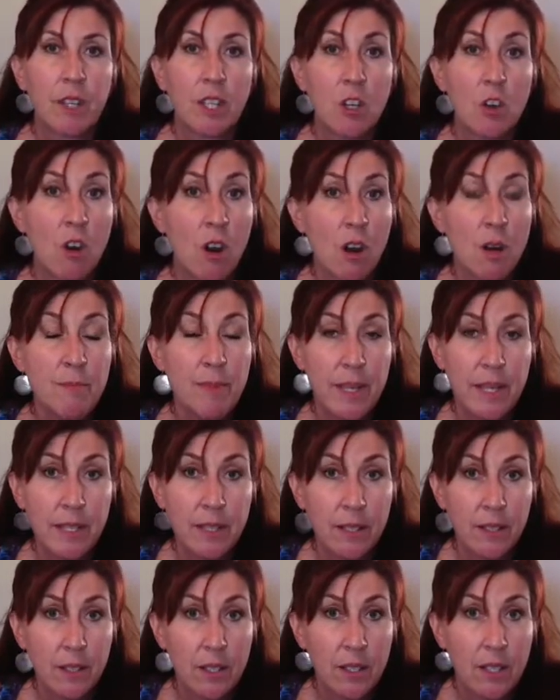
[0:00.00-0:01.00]
Your
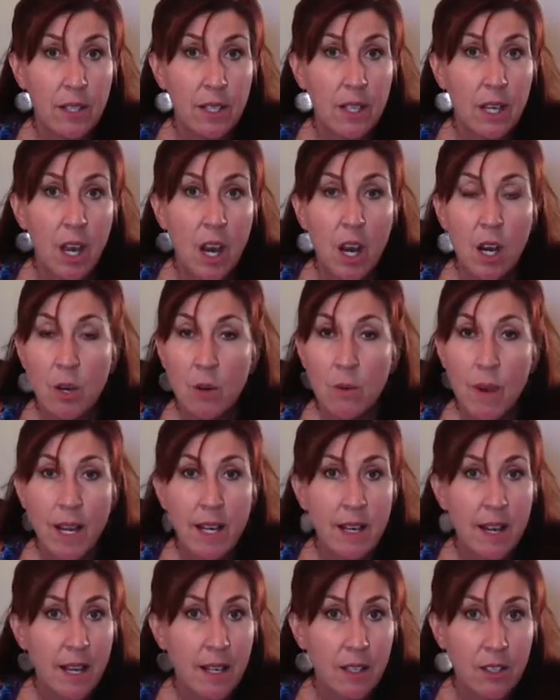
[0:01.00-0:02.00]
armpits are
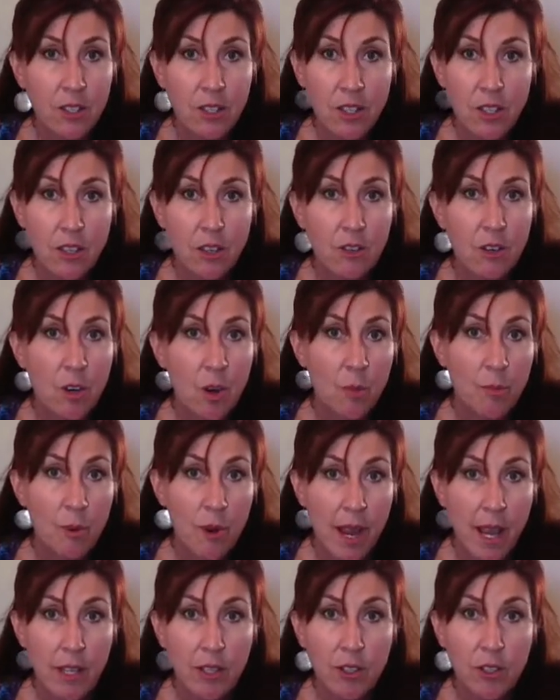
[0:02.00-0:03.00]
right next to your
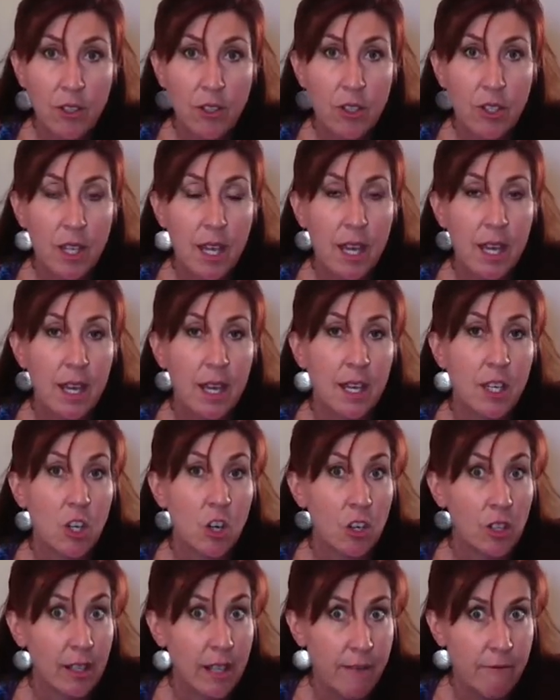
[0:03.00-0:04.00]
breasts,
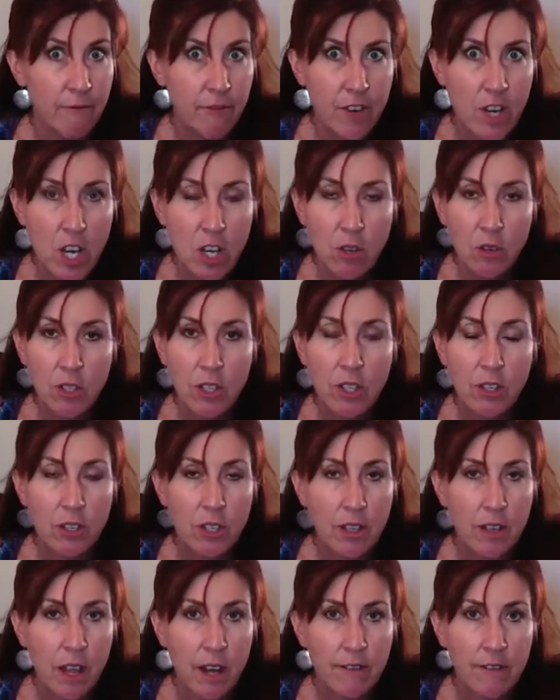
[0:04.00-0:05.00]
your lymph nodes.
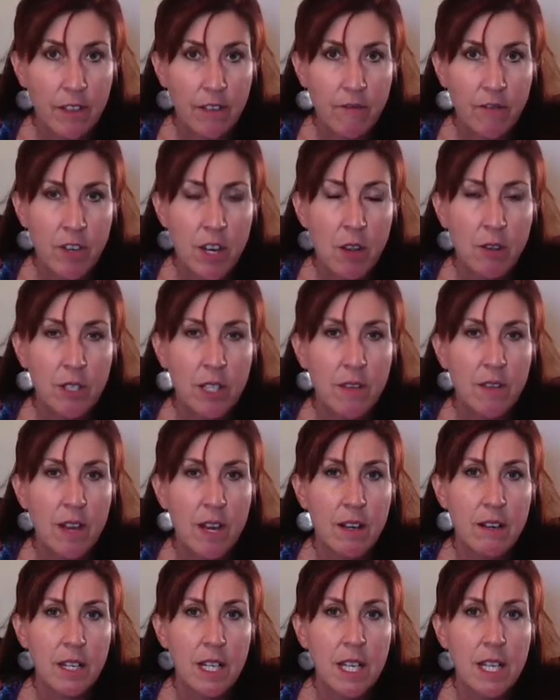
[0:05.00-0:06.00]
There's a lot of lymph nodes in
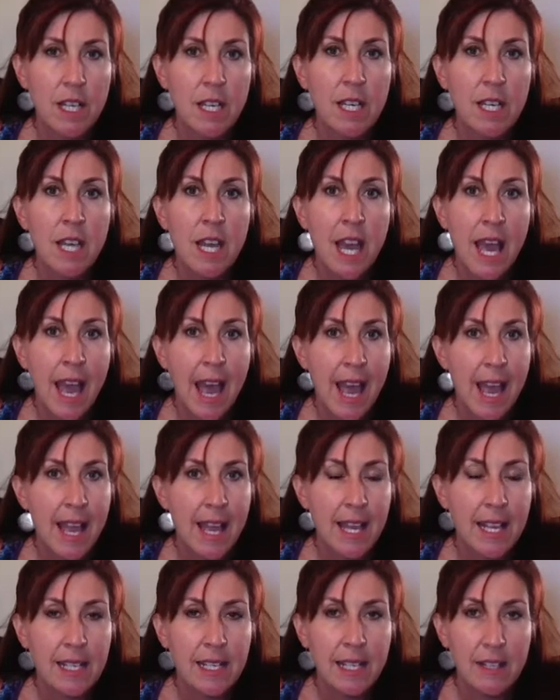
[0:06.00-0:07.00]
the area,
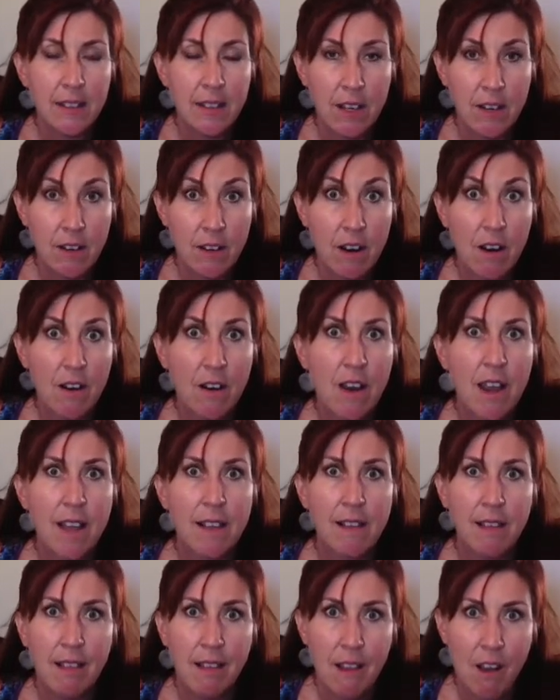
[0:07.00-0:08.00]
and there are a
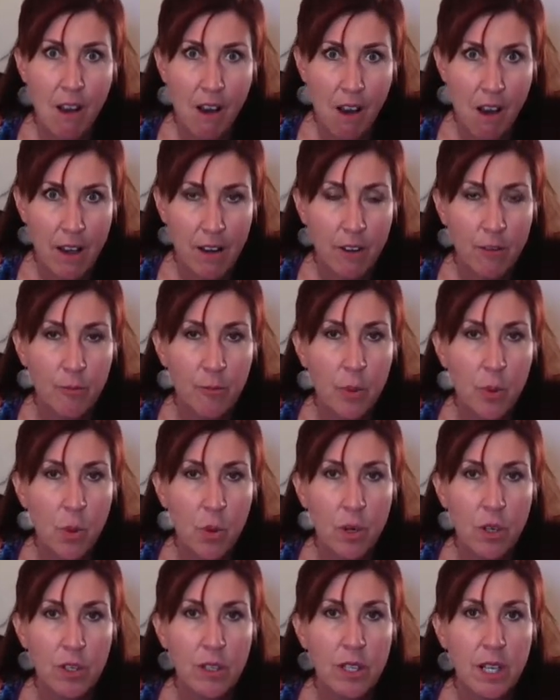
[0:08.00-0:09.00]
lot of
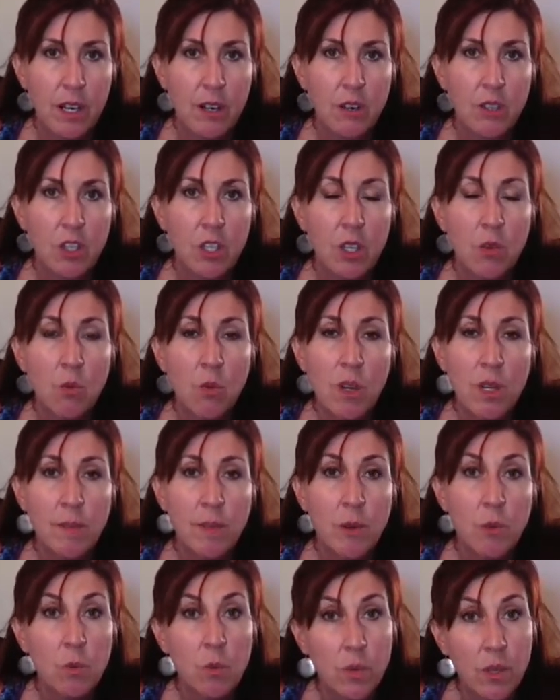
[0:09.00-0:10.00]
pores there. So you want to
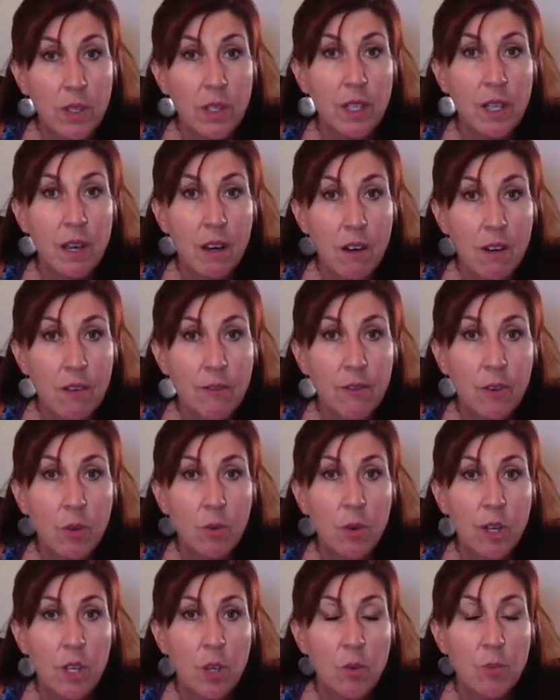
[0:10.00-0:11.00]
be really careful
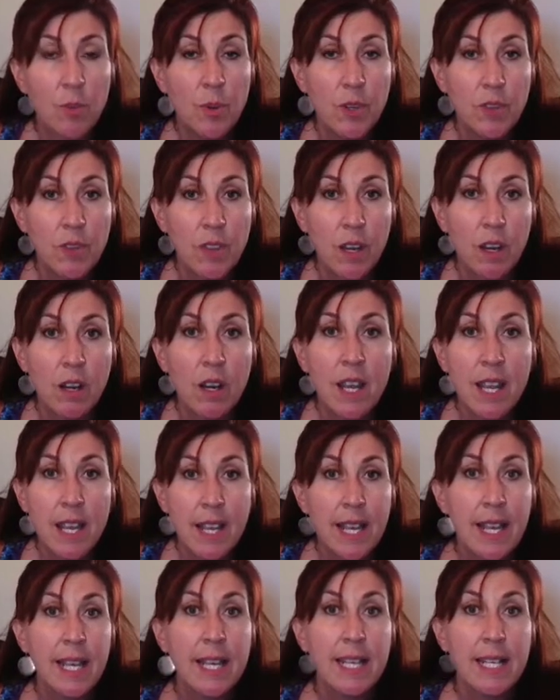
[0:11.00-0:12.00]
what you put there.
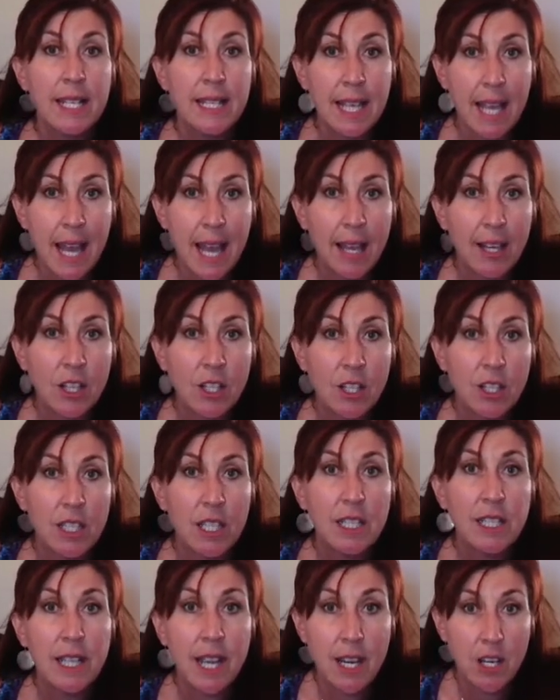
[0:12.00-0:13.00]
It is
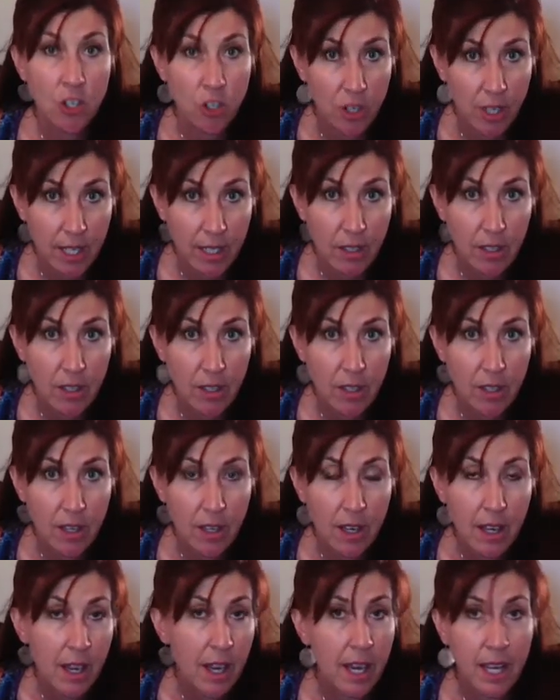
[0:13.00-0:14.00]
actually dangerous,
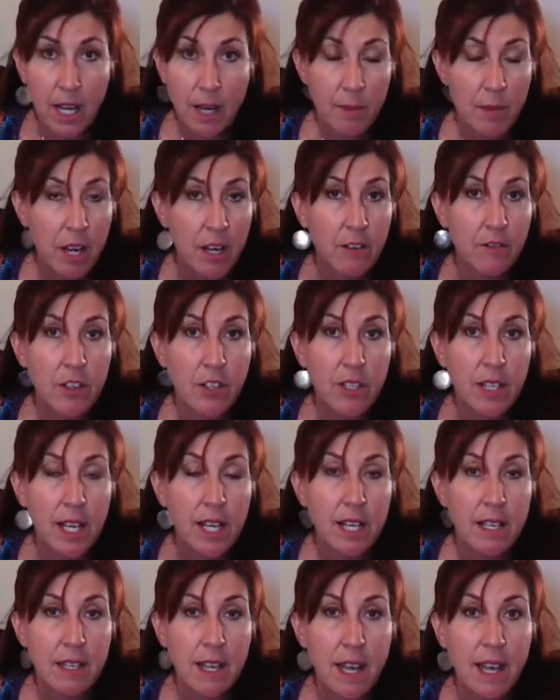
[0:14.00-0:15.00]
and I'm not
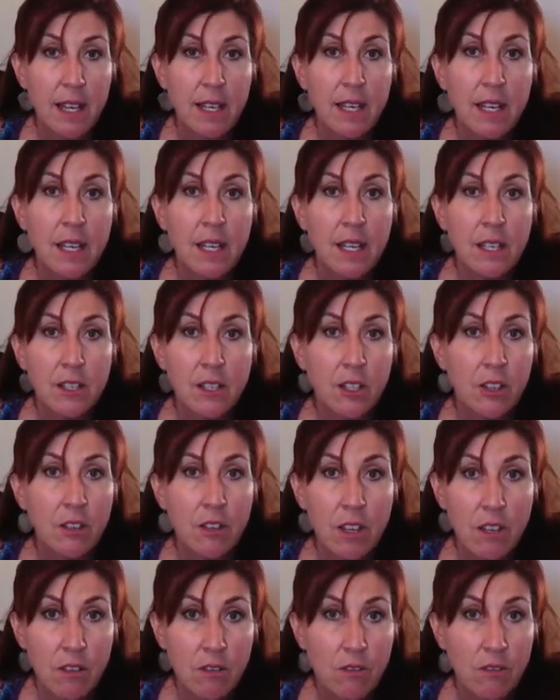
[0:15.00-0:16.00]
overstating that, to
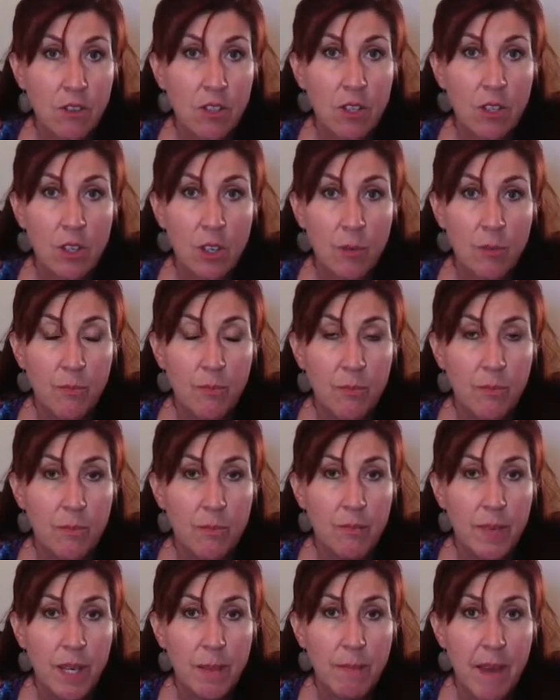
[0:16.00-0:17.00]
use the
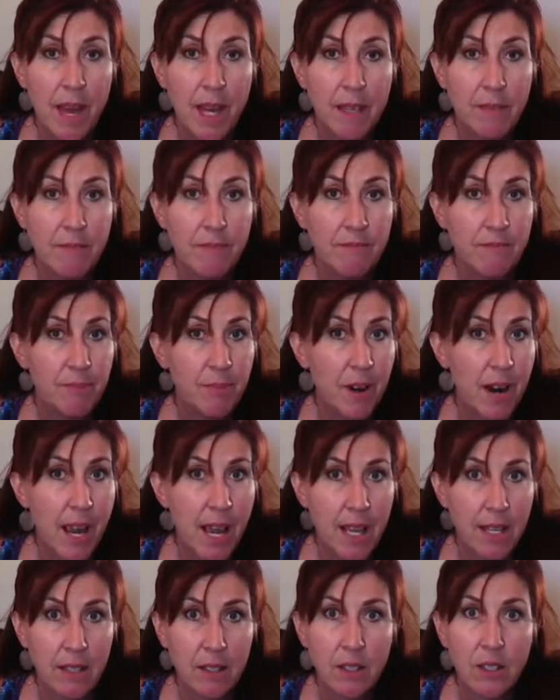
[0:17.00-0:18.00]
big bad
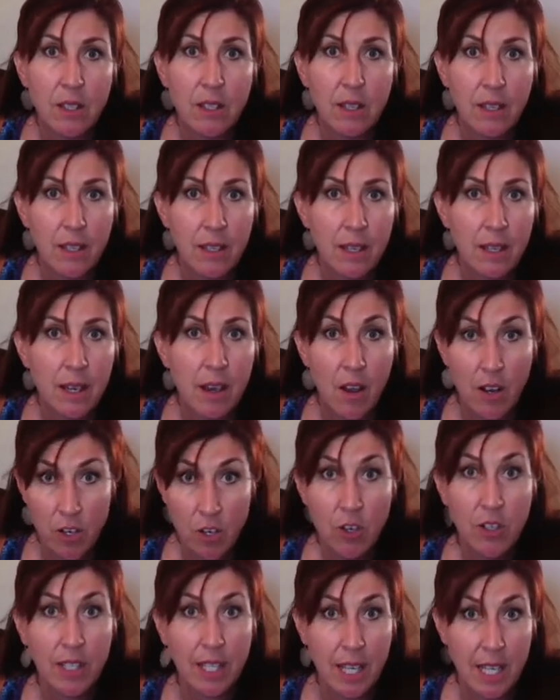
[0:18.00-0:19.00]
brands on
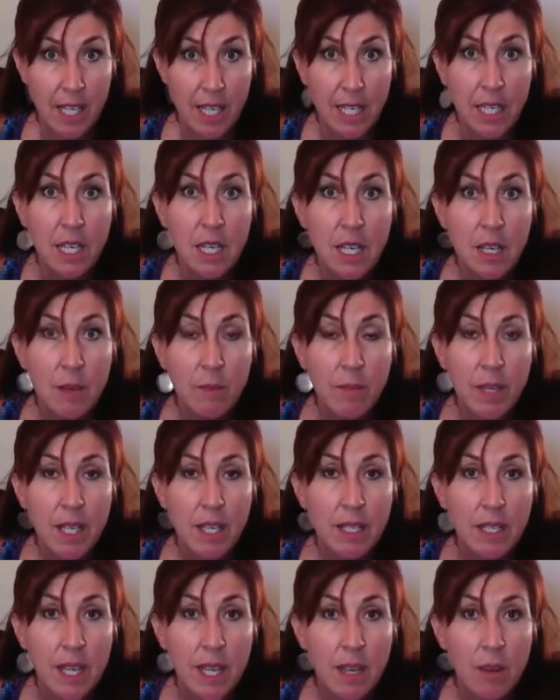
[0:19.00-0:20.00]
your skin,
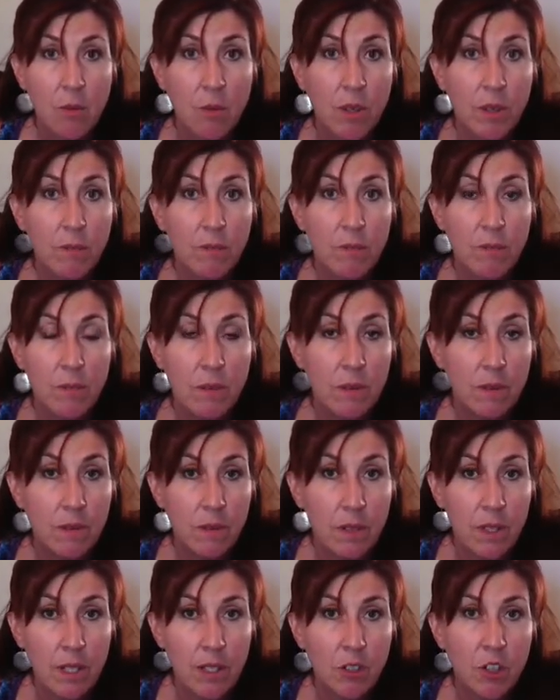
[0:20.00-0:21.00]
because they would,
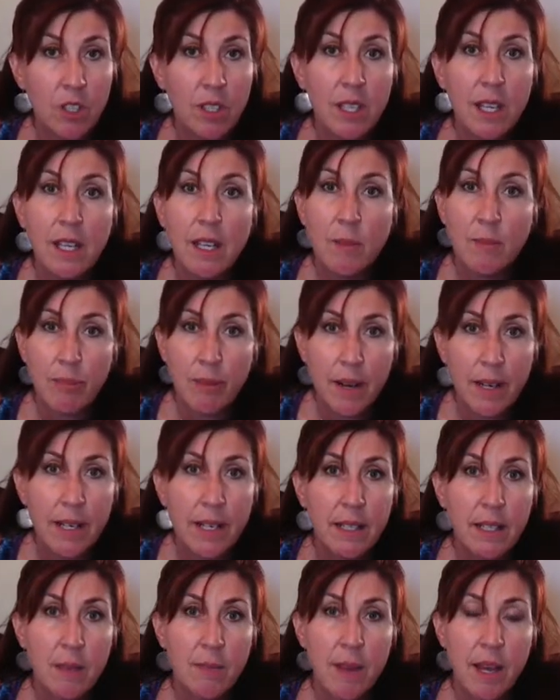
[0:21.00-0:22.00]
just like a
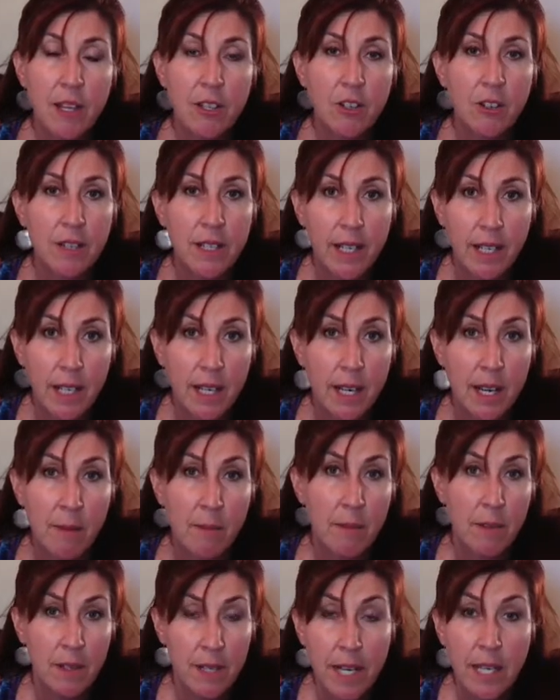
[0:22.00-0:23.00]
pregnancy patch or a
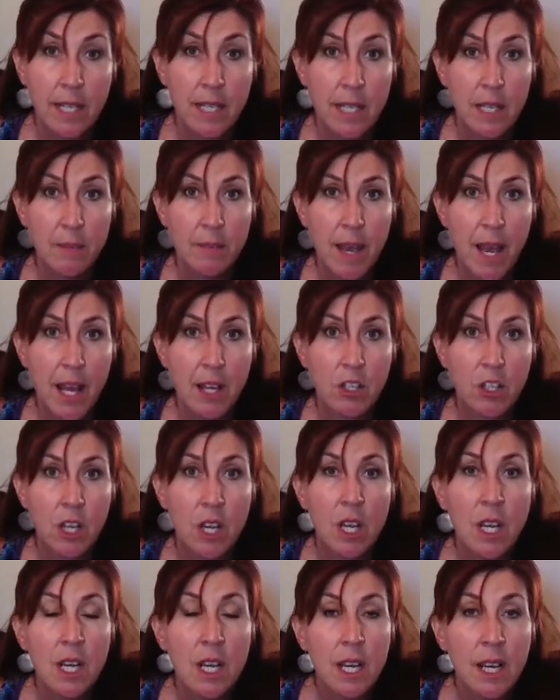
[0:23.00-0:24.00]
nicotine patch
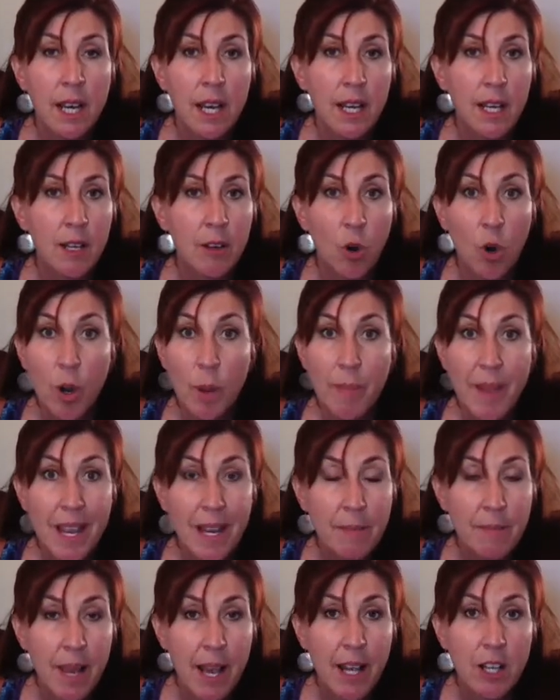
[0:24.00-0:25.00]
or a
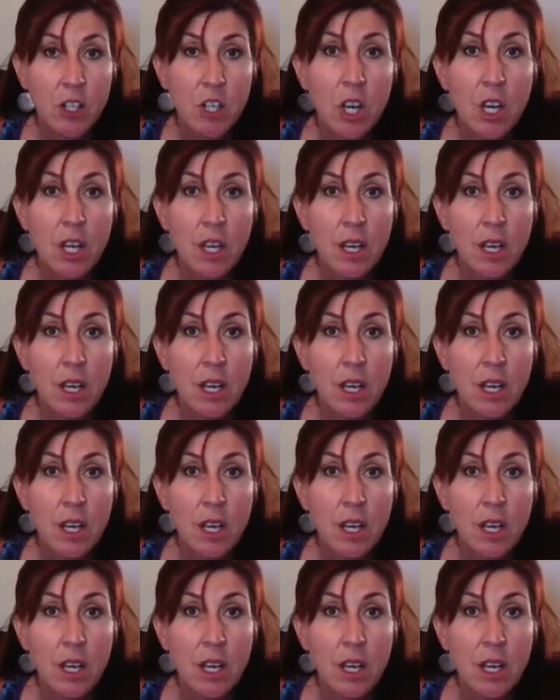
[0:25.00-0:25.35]
pain patch,